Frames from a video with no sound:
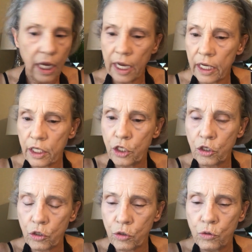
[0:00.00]
I
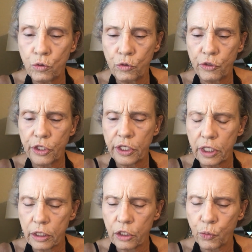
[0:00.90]
use,
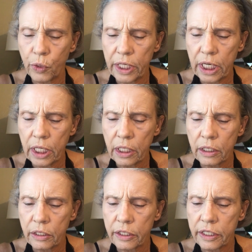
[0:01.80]
this one
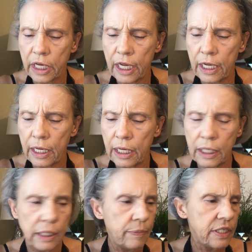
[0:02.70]
is,
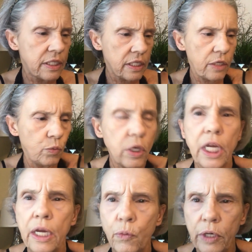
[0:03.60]
let me see,
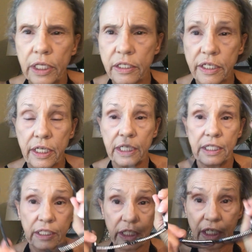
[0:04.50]
what is
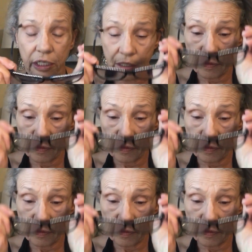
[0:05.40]
it?